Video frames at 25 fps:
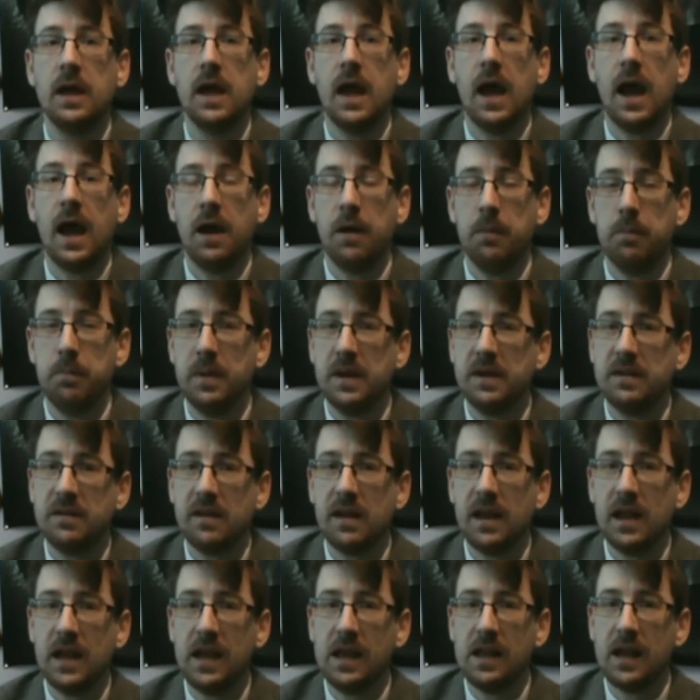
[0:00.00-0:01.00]
And
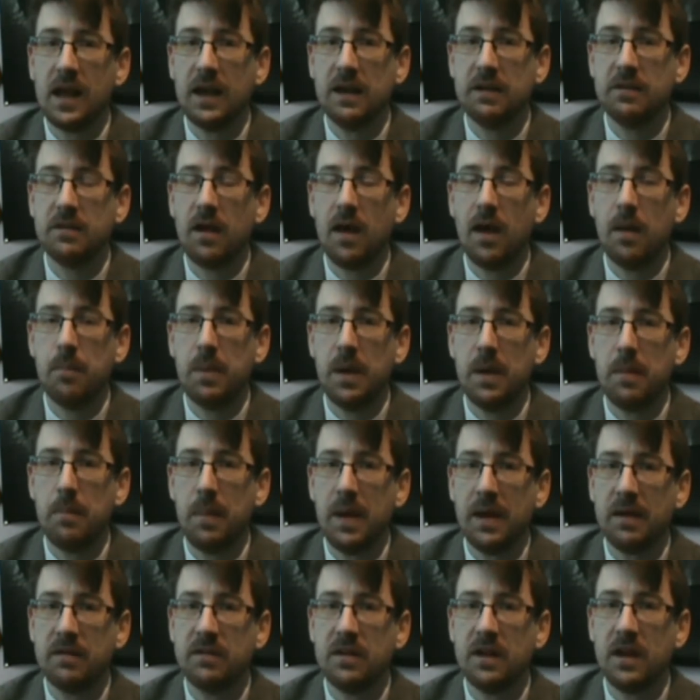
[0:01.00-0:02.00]
admittedly, that is a bit
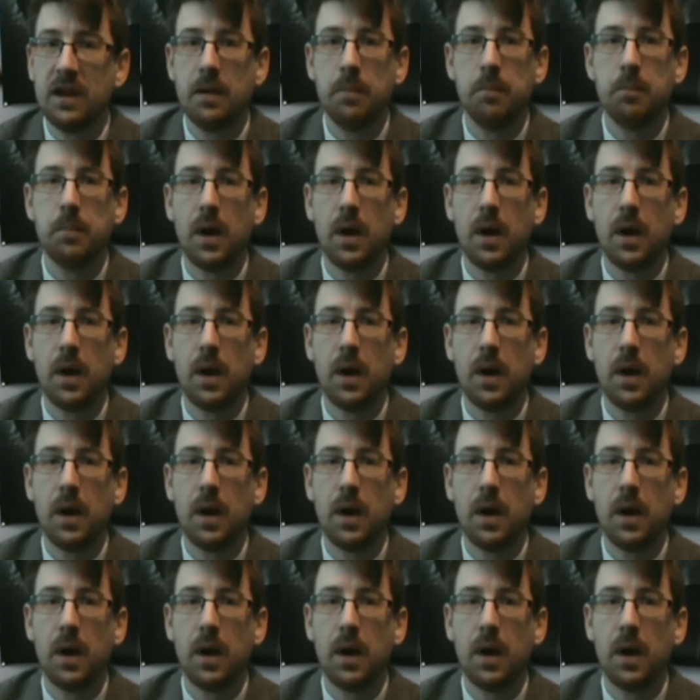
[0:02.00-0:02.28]
messy,